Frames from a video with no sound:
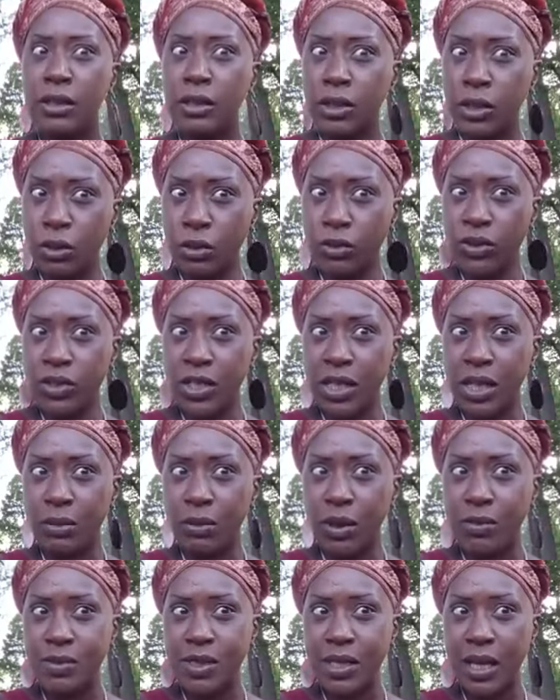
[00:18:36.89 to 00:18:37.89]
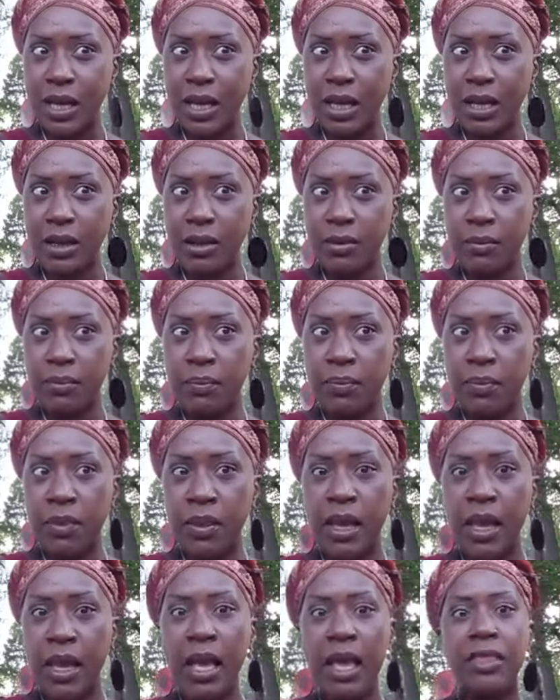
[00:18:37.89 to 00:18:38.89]
Do you understand what I'm saying?
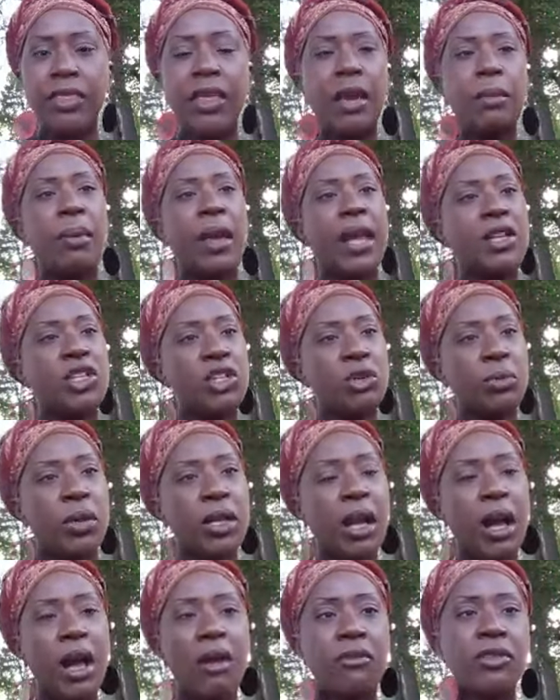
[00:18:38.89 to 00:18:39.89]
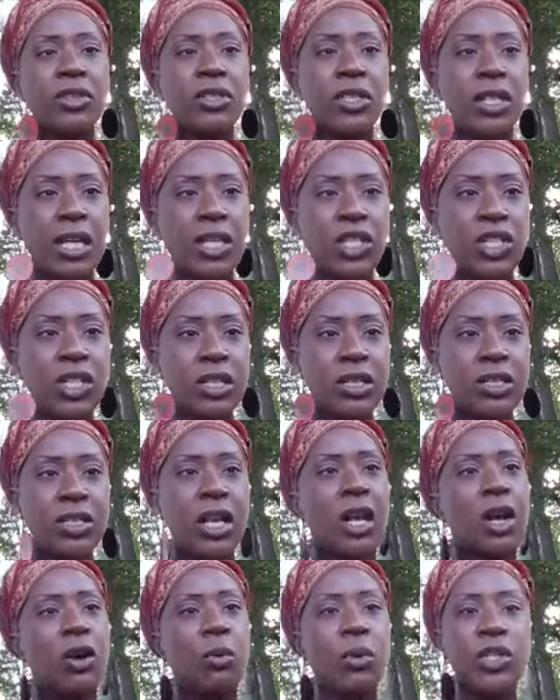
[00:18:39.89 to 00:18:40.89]
They bait you in conversations,
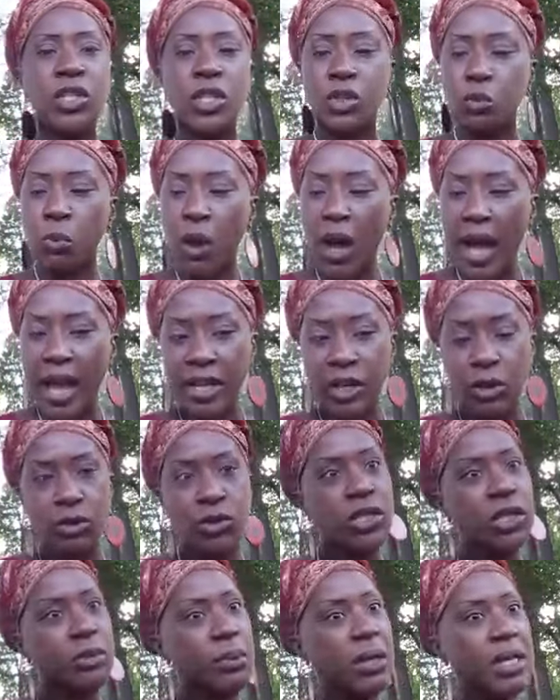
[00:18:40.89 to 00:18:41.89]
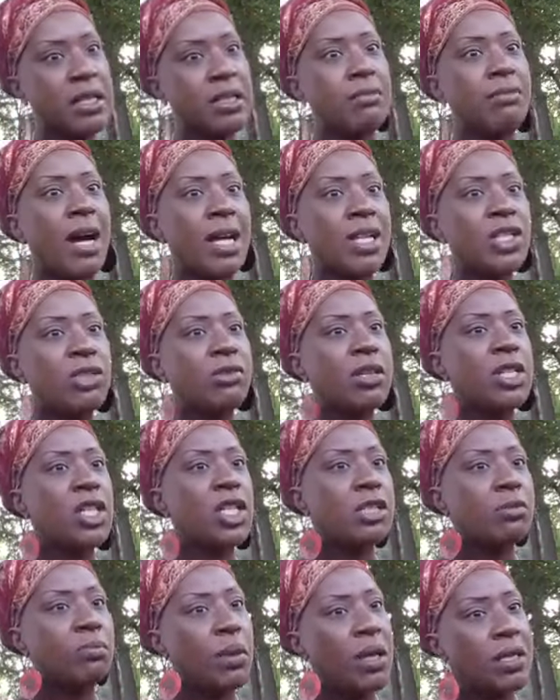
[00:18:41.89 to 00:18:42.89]
which is why you speak the mantra and you
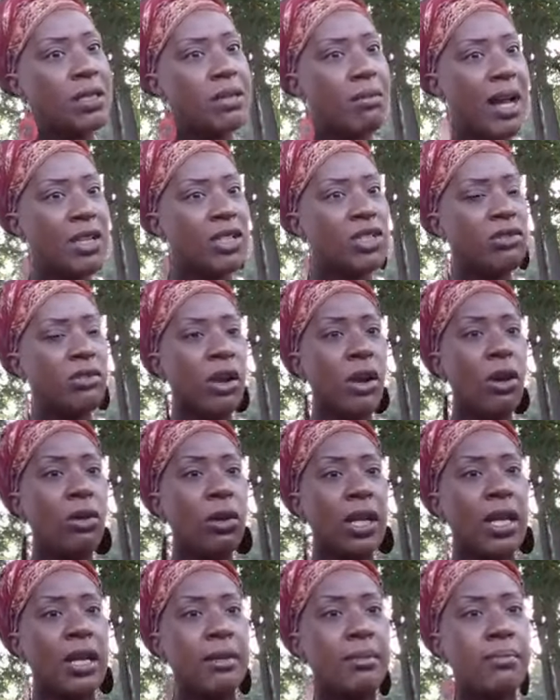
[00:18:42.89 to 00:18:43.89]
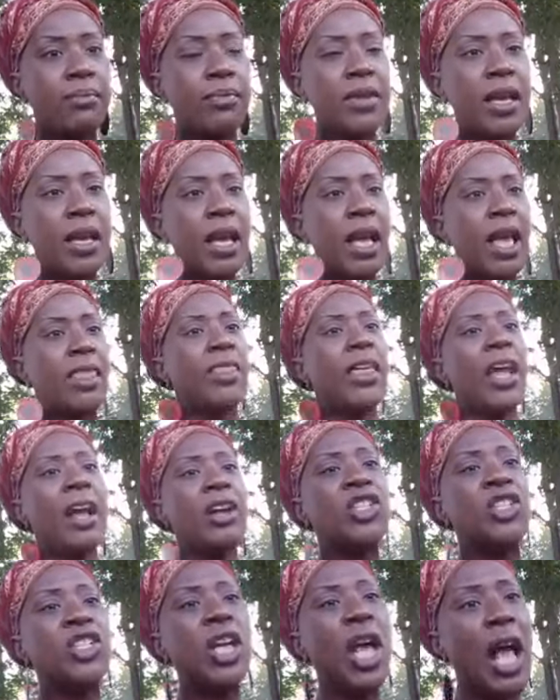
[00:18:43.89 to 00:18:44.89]
speak the mantra only.
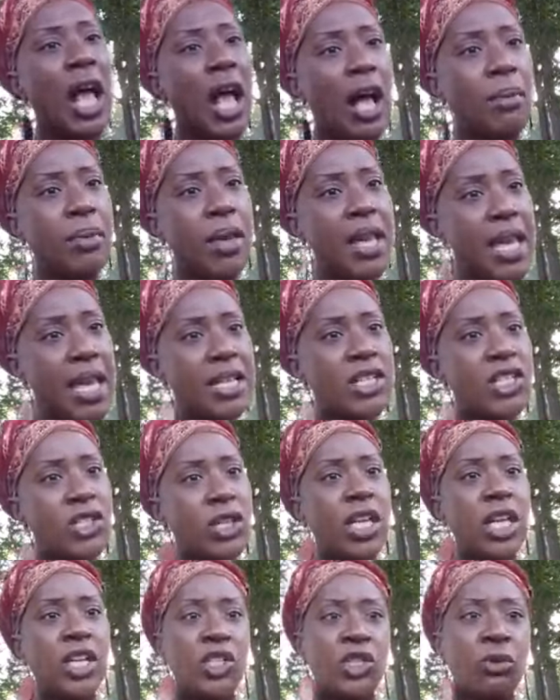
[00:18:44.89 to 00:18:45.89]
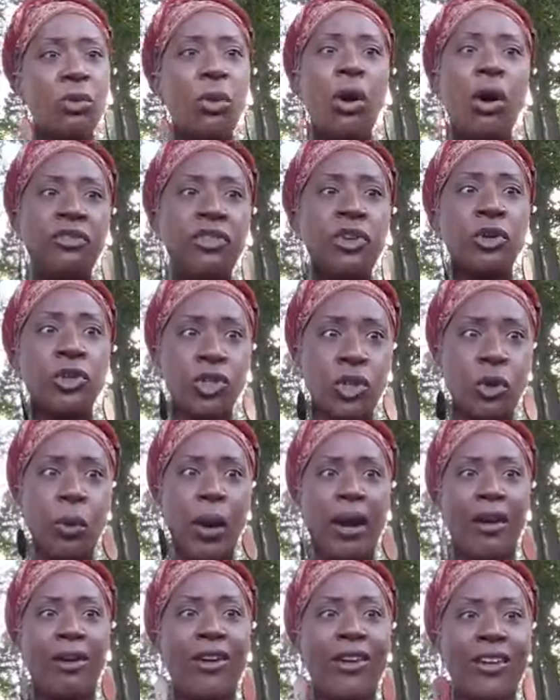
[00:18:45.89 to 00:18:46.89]
Their job is to get you off your
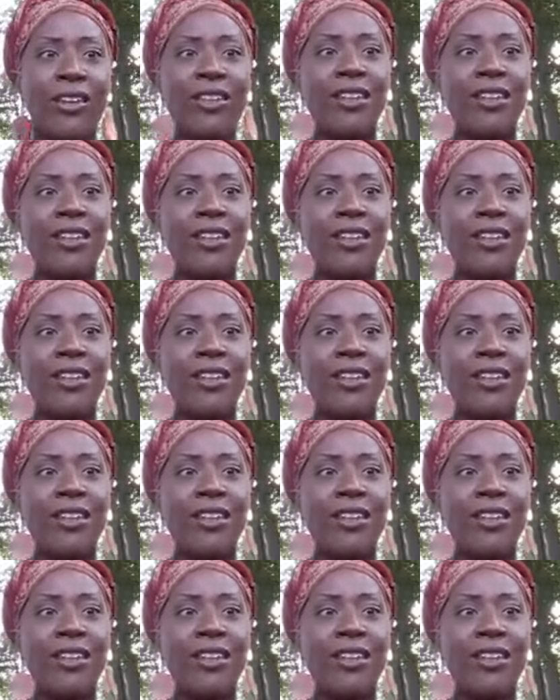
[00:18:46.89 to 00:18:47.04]
square,